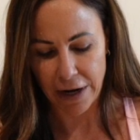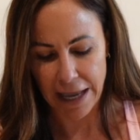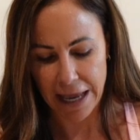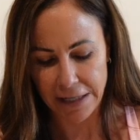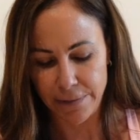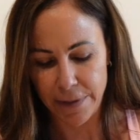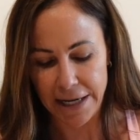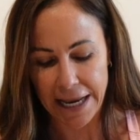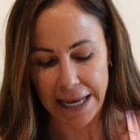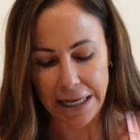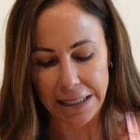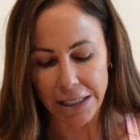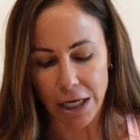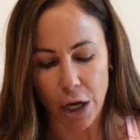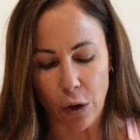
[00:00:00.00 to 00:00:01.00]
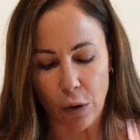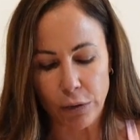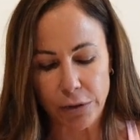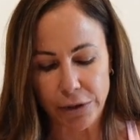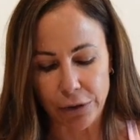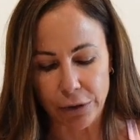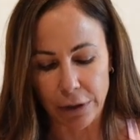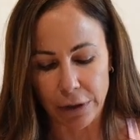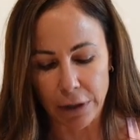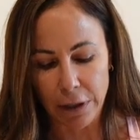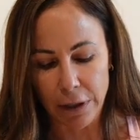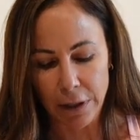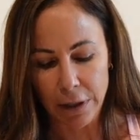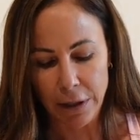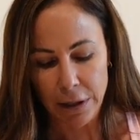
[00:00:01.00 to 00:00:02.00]
I add banana to oats or
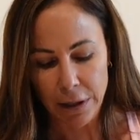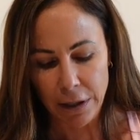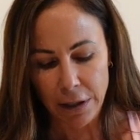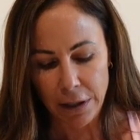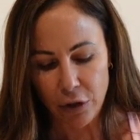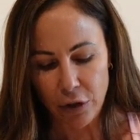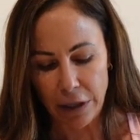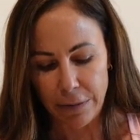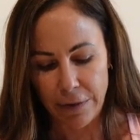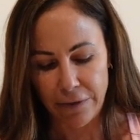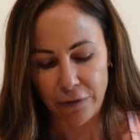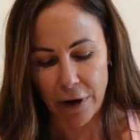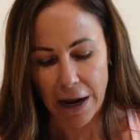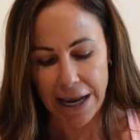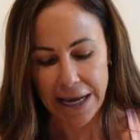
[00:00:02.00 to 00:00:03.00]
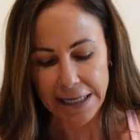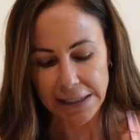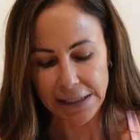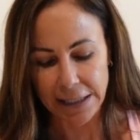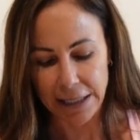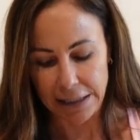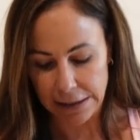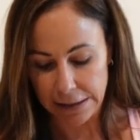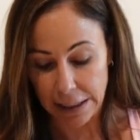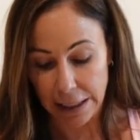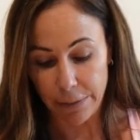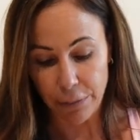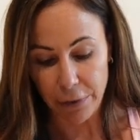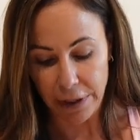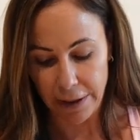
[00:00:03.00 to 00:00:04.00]
cream of rice, it's
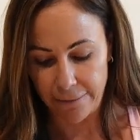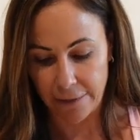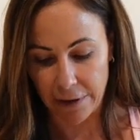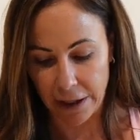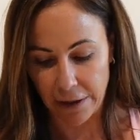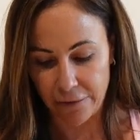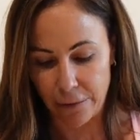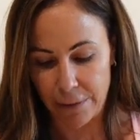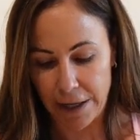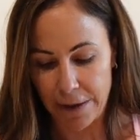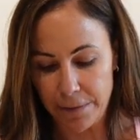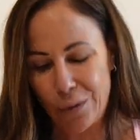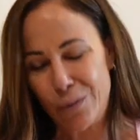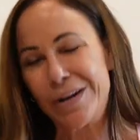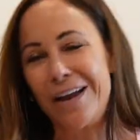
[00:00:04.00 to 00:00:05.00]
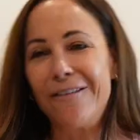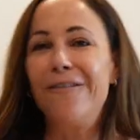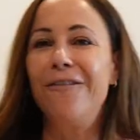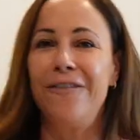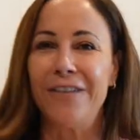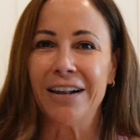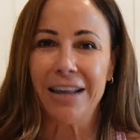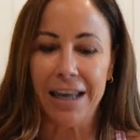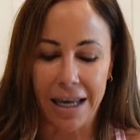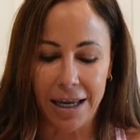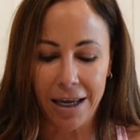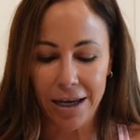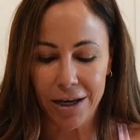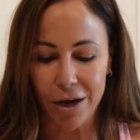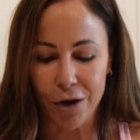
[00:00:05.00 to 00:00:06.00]
like pretty filling for me. Well, not
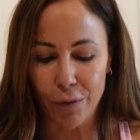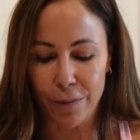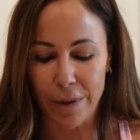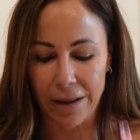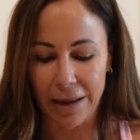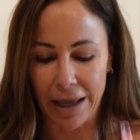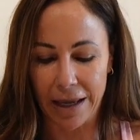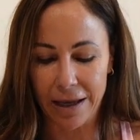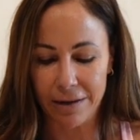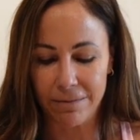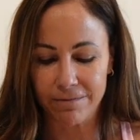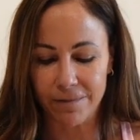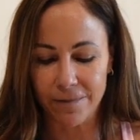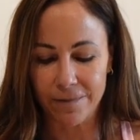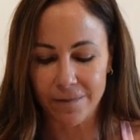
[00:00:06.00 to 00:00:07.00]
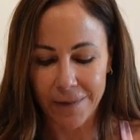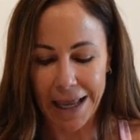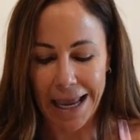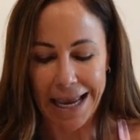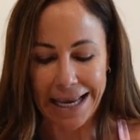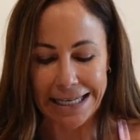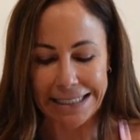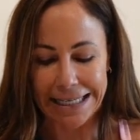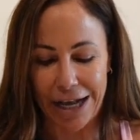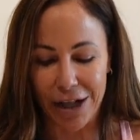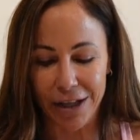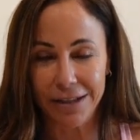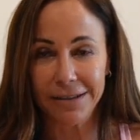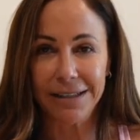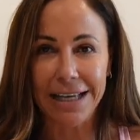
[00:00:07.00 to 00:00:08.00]
filling, you know, but like I can
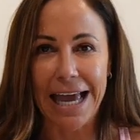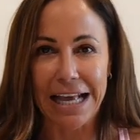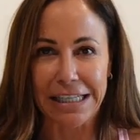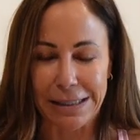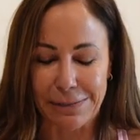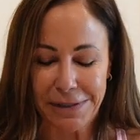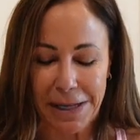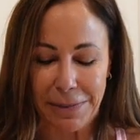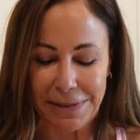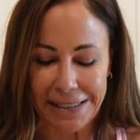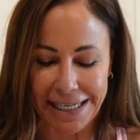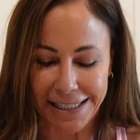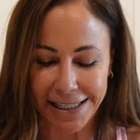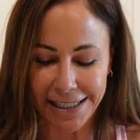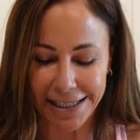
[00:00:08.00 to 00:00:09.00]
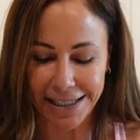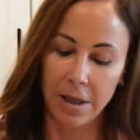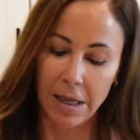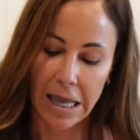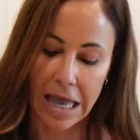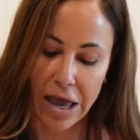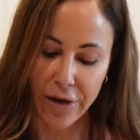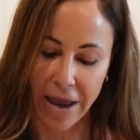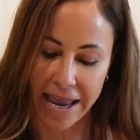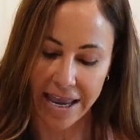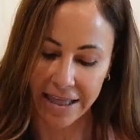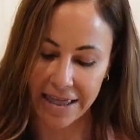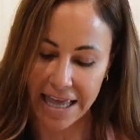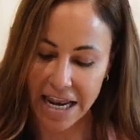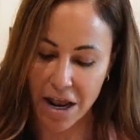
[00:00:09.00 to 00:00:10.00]
tell it has some substance.
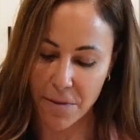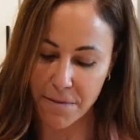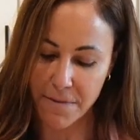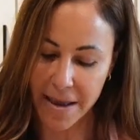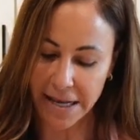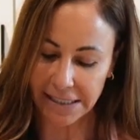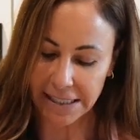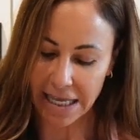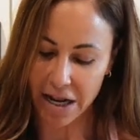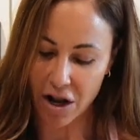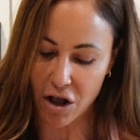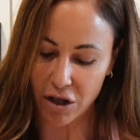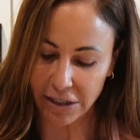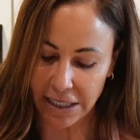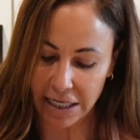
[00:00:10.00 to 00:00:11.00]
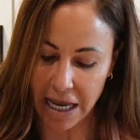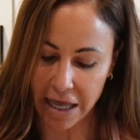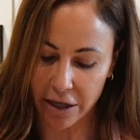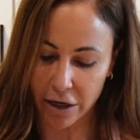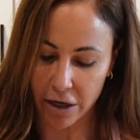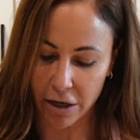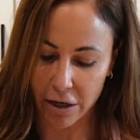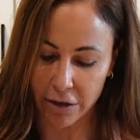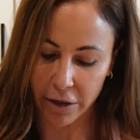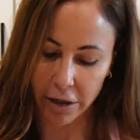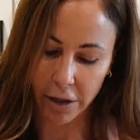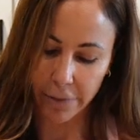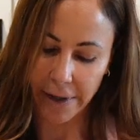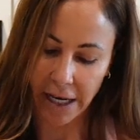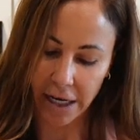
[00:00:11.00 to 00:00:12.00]
Okay, then I'll mix that all together, although
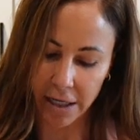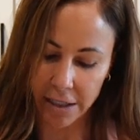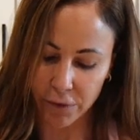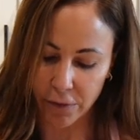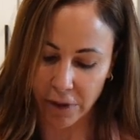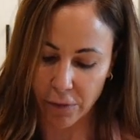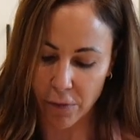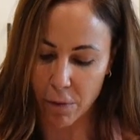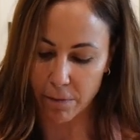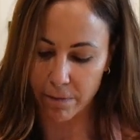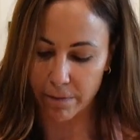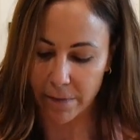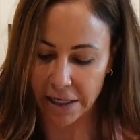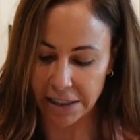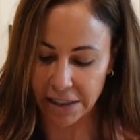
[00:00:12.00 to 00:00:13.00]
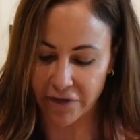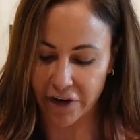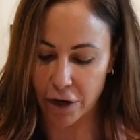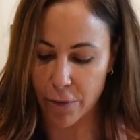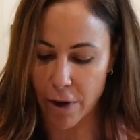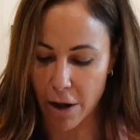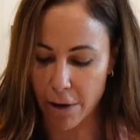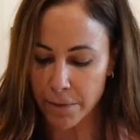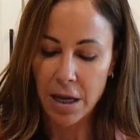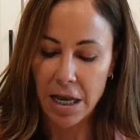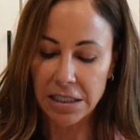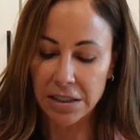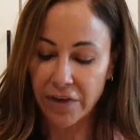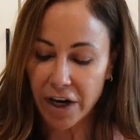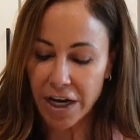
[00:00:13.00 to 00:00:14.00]
the bananas really won't mix very well.
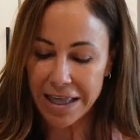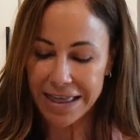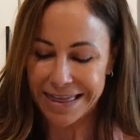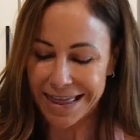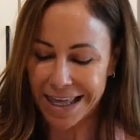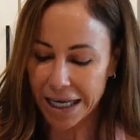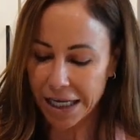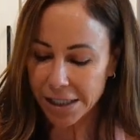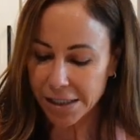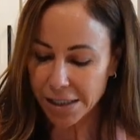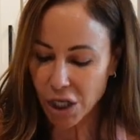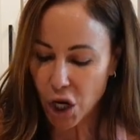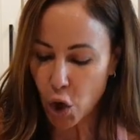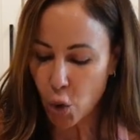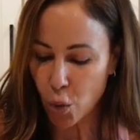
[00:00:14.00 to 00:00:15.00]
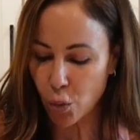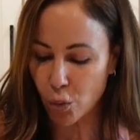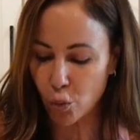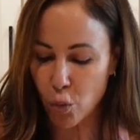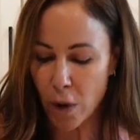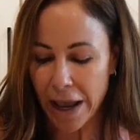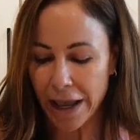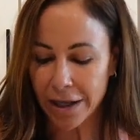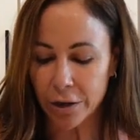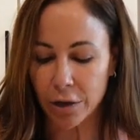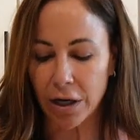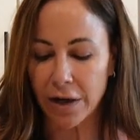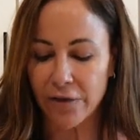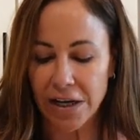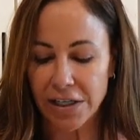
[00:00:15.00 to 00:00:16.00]
It's very thick, so when or
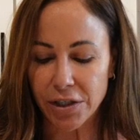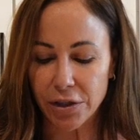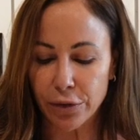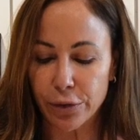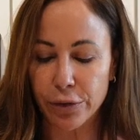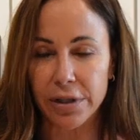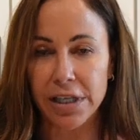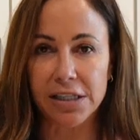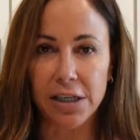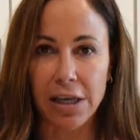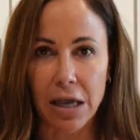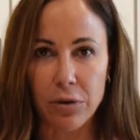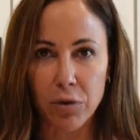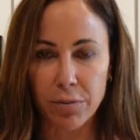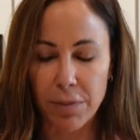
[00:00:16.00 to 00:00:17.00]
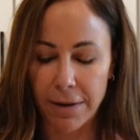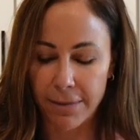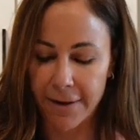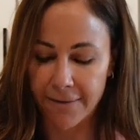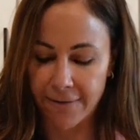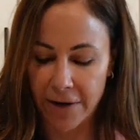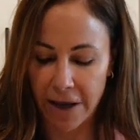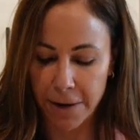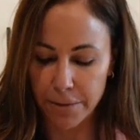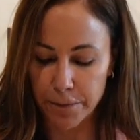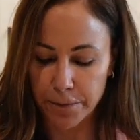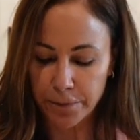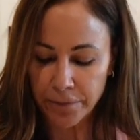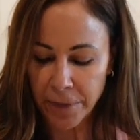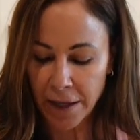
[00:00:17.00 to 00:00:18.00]
if I do this again with PB Fit,
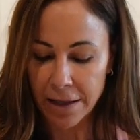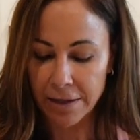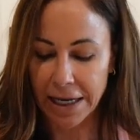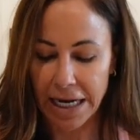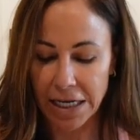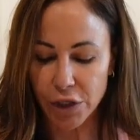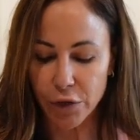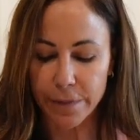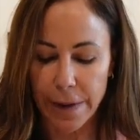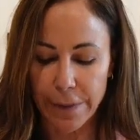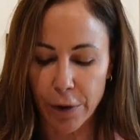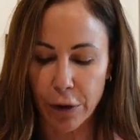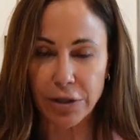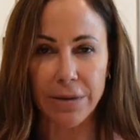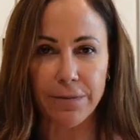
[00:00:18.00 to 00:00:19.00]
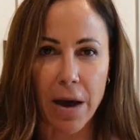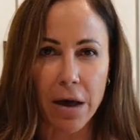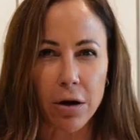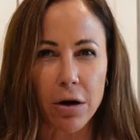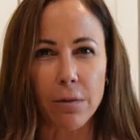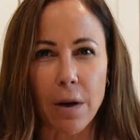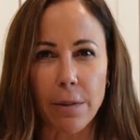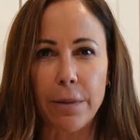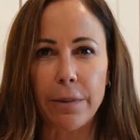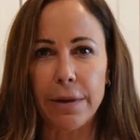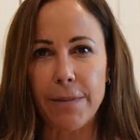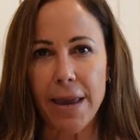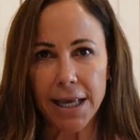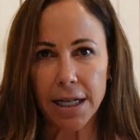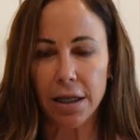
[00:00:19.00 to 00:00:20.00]
like I do with my protein powder, I'll probably
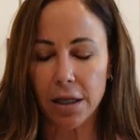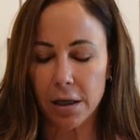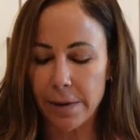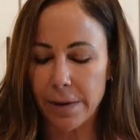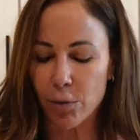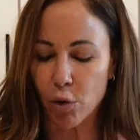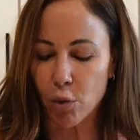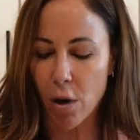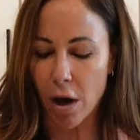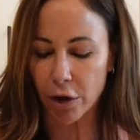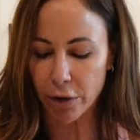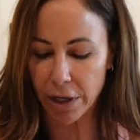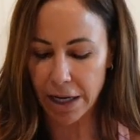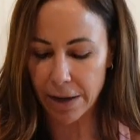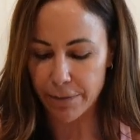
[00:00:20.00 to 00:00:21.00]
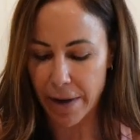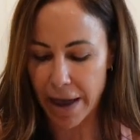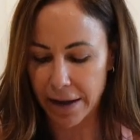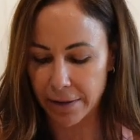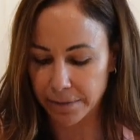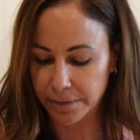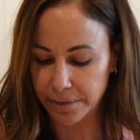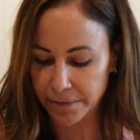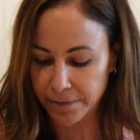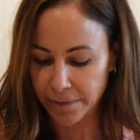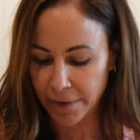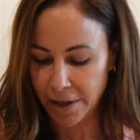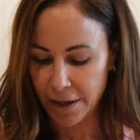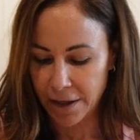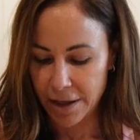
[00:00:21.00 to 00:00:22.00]
make it a little bit more watery, but
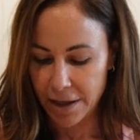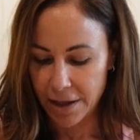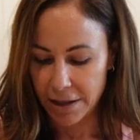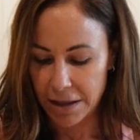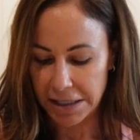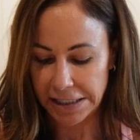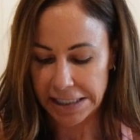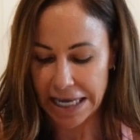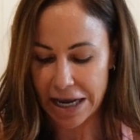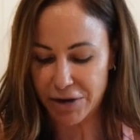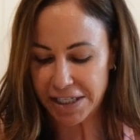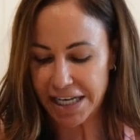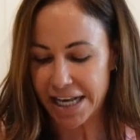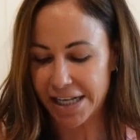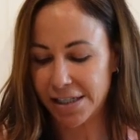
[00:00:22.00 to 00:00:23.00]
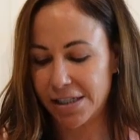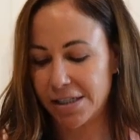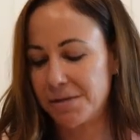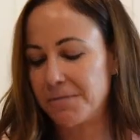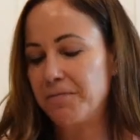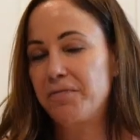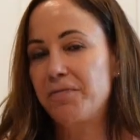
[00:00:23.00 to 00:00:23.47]
let's see how it tastes.